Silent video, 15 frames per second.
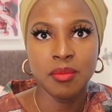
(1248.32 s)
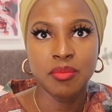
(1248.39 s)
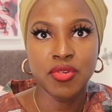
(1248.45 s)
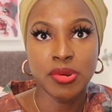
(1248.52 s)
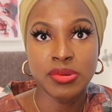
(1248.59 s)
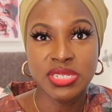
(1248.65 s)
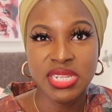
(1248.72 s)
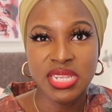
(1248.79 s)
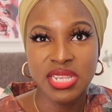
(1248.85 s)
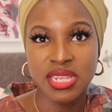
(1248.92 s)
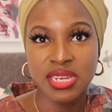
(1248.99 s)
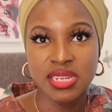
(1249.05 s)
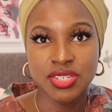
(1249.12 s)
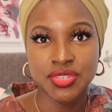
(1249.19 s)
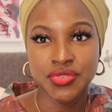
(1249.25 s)

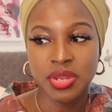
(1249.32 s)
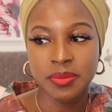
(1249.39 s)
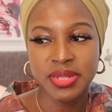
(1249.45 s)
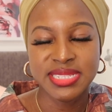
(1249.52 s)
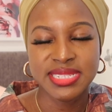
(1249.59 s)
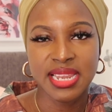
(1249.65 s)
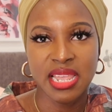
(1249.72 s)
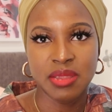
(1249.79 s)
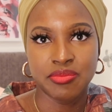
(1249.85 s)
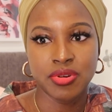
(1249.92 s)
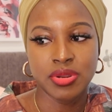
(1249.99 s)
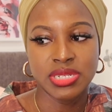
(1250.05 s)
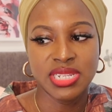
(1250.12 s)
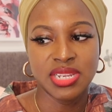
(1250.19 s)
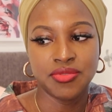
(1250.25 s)
protein treatments, light
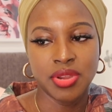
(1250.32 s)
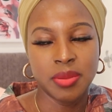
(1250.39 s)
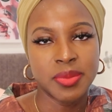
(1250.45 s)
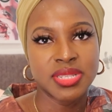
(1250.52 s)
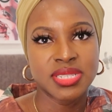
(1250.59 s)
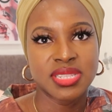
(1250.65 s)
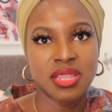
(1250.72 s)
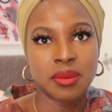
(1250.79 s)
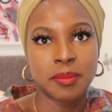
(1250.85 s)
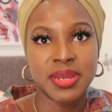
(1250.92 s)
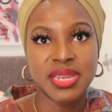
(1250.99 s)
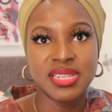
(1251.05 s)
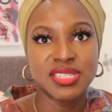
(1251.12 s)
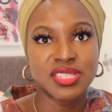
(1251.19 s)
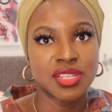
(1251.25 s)
protein treatments, then
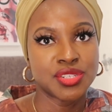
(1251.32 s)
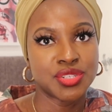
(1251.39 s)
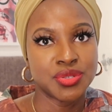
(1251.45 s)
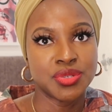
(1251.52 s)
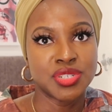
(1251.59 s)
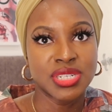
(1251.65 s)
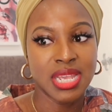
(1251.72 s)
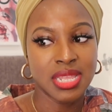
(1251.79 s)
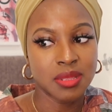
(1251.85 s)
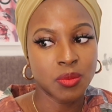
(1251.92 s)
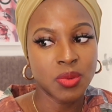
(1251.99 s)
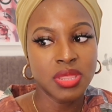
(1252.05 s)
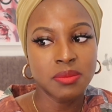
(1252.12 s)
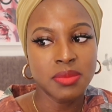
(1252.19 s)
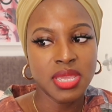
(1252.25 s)
please do share them
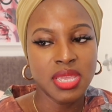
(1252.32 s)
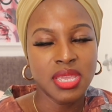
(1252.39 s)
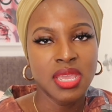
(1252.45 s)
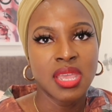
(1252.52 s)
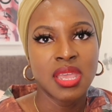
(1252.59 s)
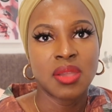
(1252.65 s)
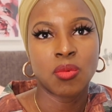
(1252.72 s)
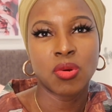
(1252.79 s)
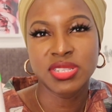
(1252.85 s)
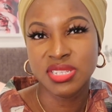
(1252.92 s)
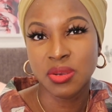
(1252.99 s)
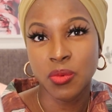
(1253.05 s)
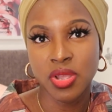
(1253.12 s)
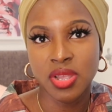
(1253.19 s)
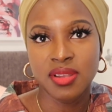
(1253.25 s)
with me, ones
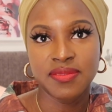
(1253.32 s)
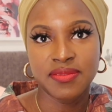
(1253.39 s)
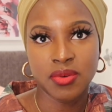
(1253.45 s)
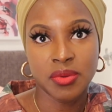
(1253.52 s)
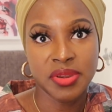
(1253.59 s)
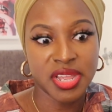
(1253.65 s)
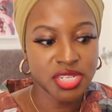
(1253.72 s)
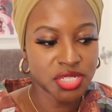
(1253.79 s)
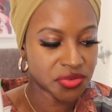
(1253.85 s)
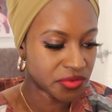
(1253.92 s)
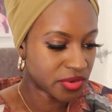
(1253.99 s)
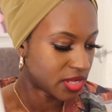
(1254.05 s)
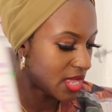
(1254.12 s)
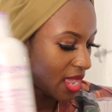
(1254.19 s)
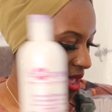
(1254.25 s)
that work for
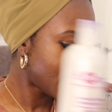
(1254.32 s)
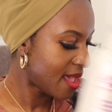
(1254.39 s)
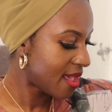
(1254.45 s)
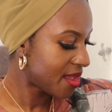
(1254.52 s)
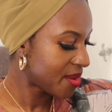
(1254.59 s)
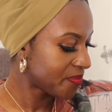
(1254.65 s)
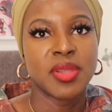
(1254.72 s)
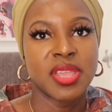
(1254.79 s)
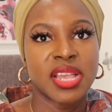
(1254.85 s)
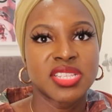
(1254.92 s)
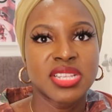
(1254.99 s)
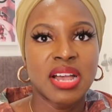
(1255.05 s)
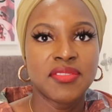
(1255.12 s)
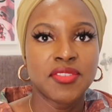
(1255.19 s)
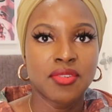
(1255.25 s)
natural hair. But
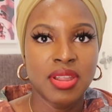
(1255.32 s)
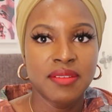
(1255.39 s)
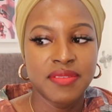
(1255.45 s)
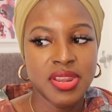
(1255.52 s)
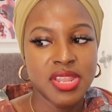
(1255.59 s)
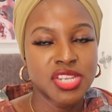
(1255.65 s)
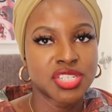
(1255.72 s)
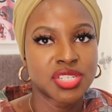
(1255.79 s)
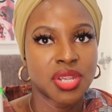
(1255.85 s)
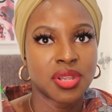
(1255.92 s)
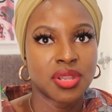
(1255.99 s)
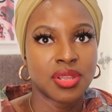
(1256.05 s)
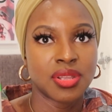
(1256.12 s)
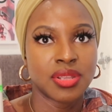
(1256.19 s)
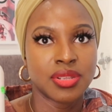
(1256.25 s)
yes, after I finish
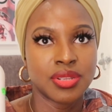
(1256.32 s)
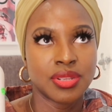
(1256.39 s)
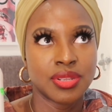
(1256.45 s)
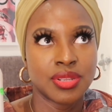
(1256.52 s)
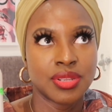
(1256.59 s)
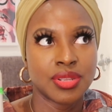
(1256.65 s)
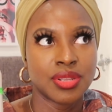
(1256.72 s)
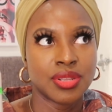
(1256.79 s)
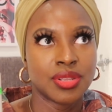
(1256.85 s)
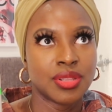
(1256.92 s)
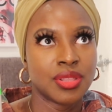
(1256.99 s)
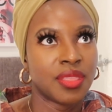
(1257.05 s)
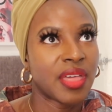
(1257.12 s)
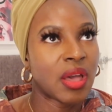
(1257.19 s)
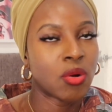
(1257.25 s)

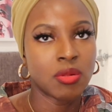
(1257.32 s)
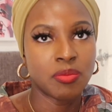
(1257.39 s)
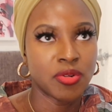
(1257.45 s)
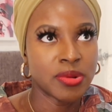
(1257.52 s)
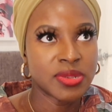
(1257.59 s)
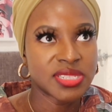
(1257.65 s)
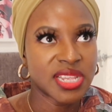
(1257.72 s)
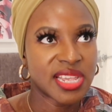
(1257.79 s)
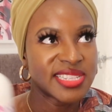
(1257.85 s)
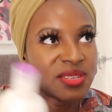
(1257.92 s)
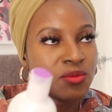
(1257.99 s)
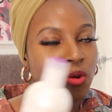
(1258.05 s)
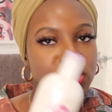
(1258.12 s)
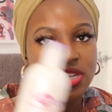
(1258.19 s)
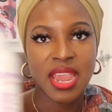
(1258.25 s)
that whole process
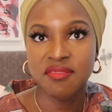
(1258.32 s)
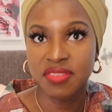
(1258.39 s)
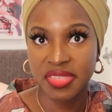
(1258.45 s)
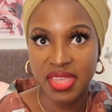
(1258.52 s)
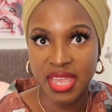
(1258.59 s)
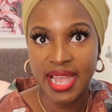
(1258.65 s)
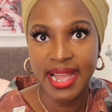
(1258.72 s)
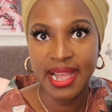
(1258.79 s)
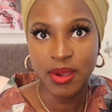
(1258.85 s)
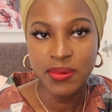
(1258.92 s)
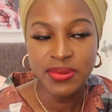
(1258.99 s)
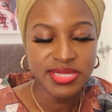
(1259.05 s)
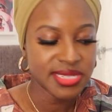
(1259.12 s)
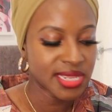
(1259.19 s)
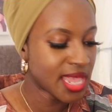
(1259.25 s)
and wash everything
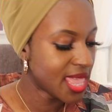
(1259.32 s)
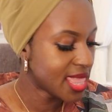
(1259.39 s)
out,